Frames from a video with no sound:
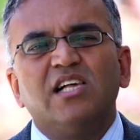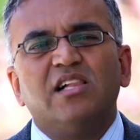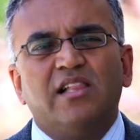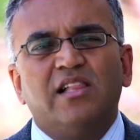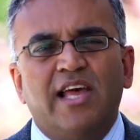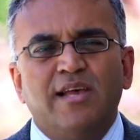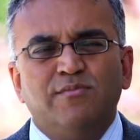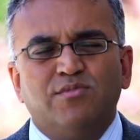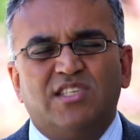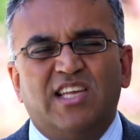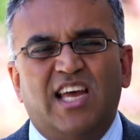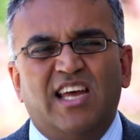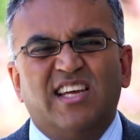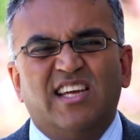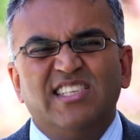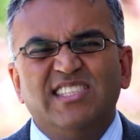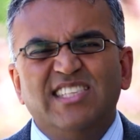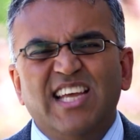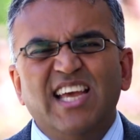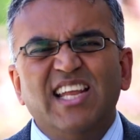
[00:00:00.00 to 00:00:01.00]
claims
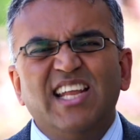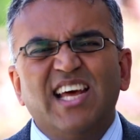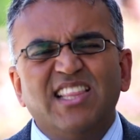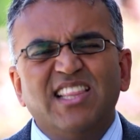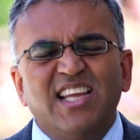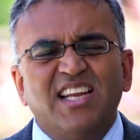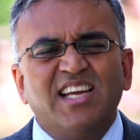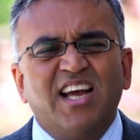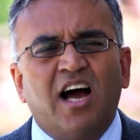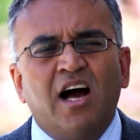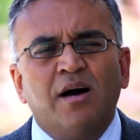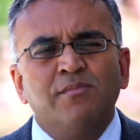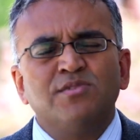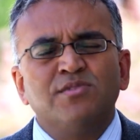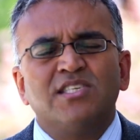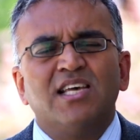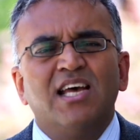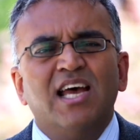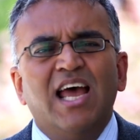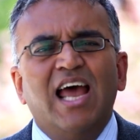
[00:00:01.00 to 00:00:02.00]
data, data that
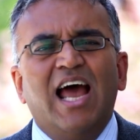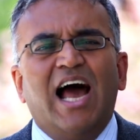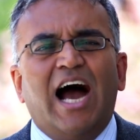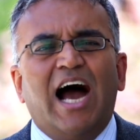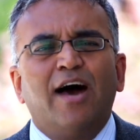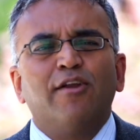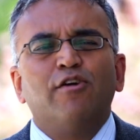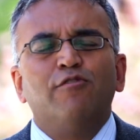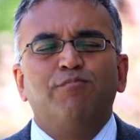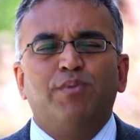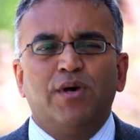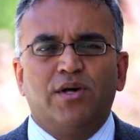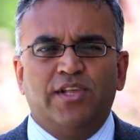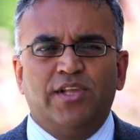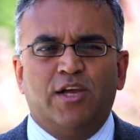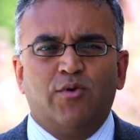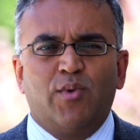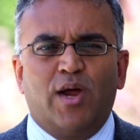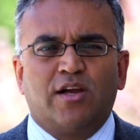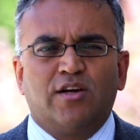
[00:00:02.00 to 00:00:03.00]
comes out of
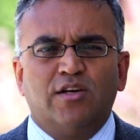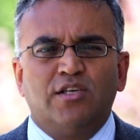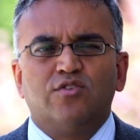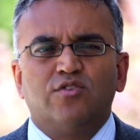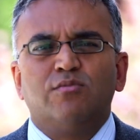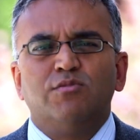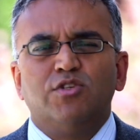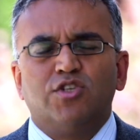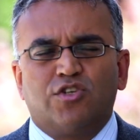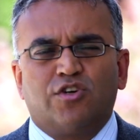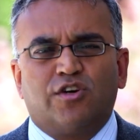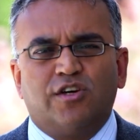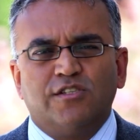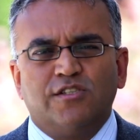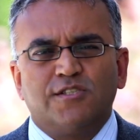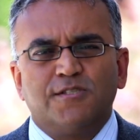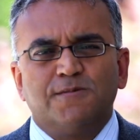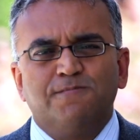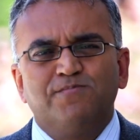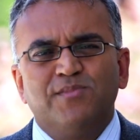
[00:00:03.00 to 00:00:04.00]
billing records from
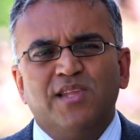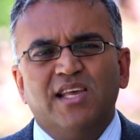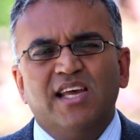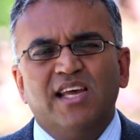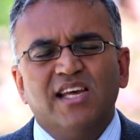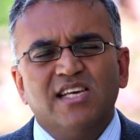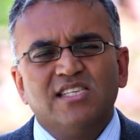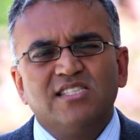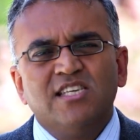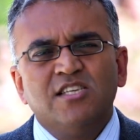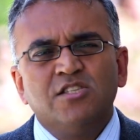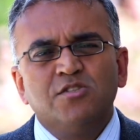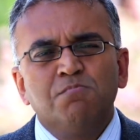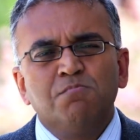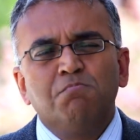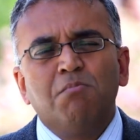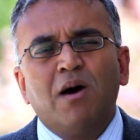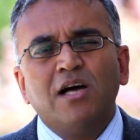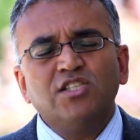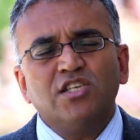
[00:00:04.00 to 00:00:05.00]
insurance. Since
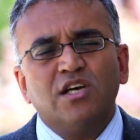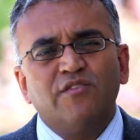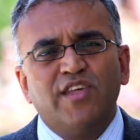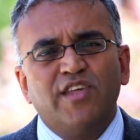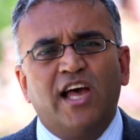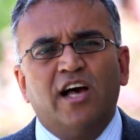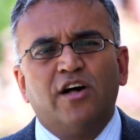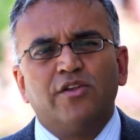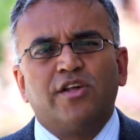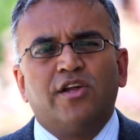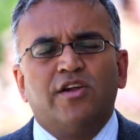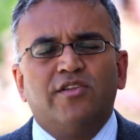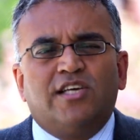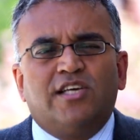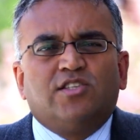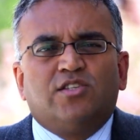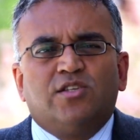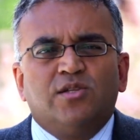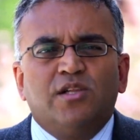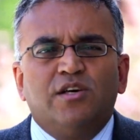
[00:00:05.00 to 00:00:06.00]
much of the healthcare
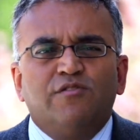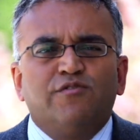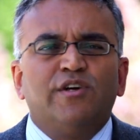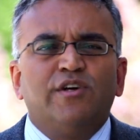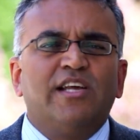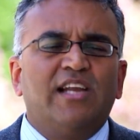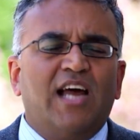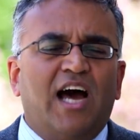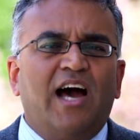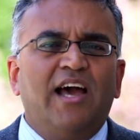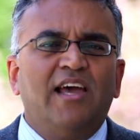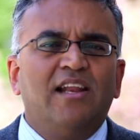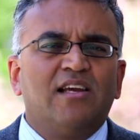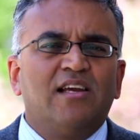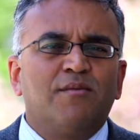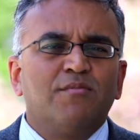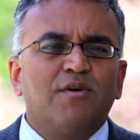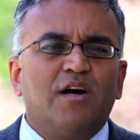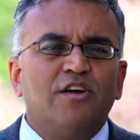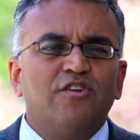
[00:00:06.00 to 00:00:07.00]
that's delivered in
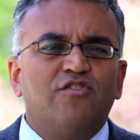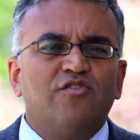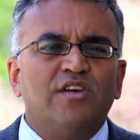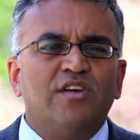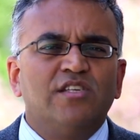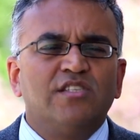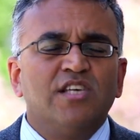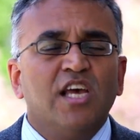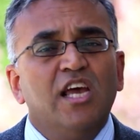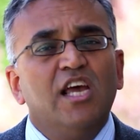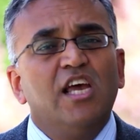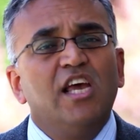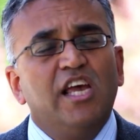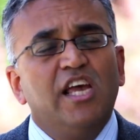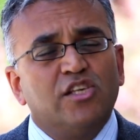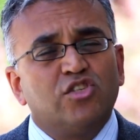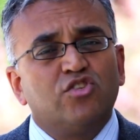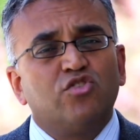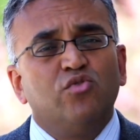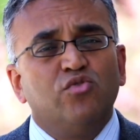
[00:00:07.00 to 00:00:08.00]
high-income countries
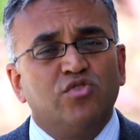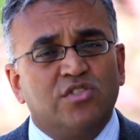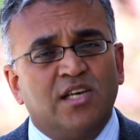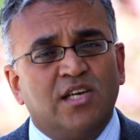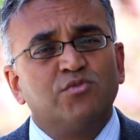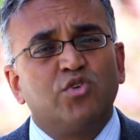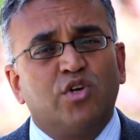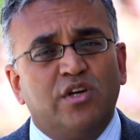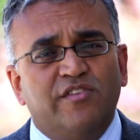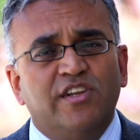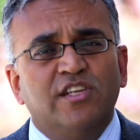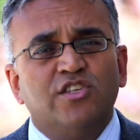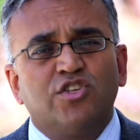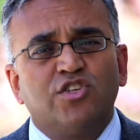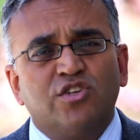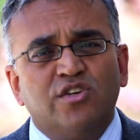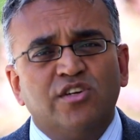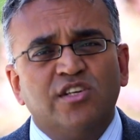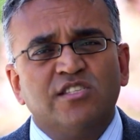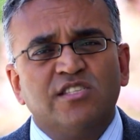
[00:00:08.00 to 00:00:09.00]
is through some sort of an
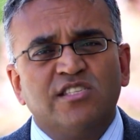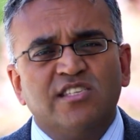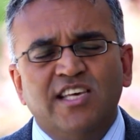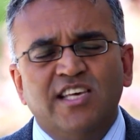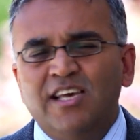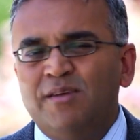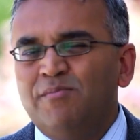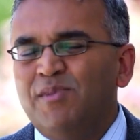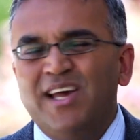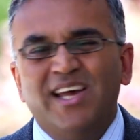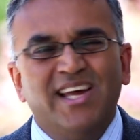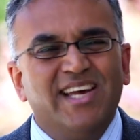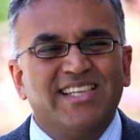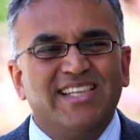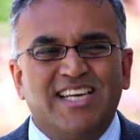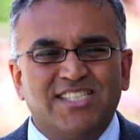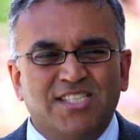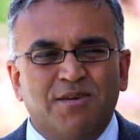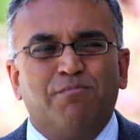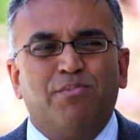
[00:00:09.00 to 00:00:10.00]
insurance scheme,
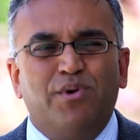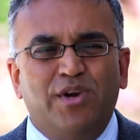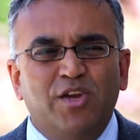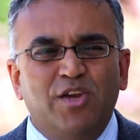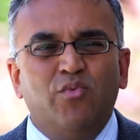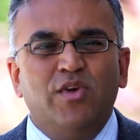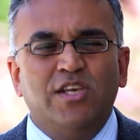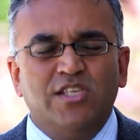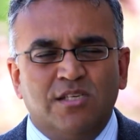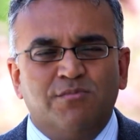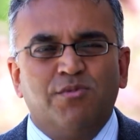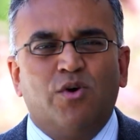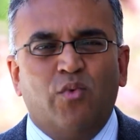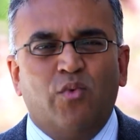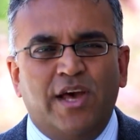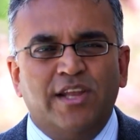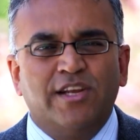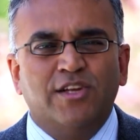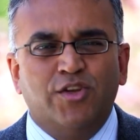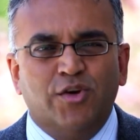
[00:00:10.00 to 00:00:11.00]
that's a pretty reasonable
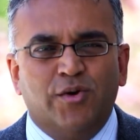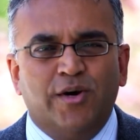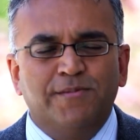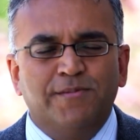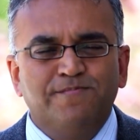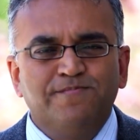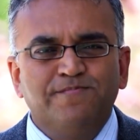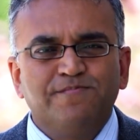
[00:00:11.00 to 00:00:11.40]
way to do it.